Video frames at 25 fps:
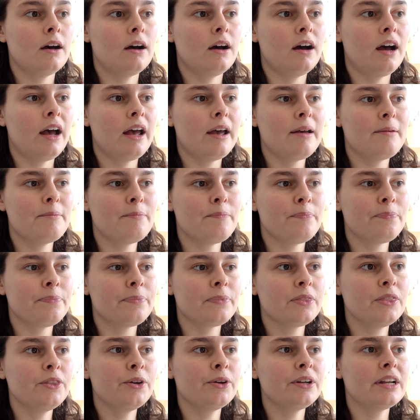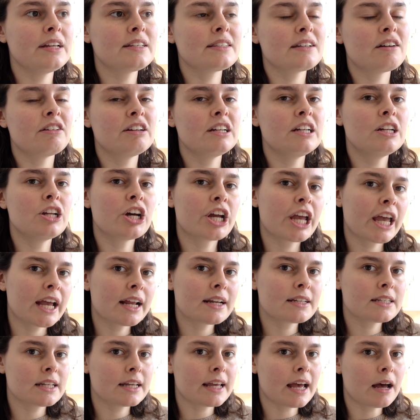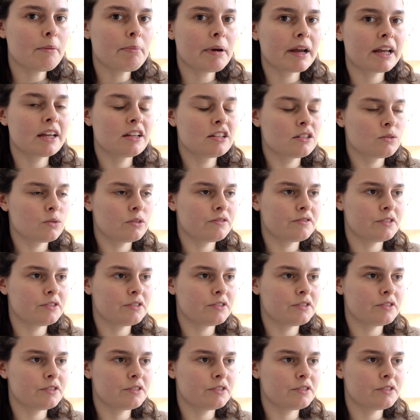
I'm not necessarily looking to get back into a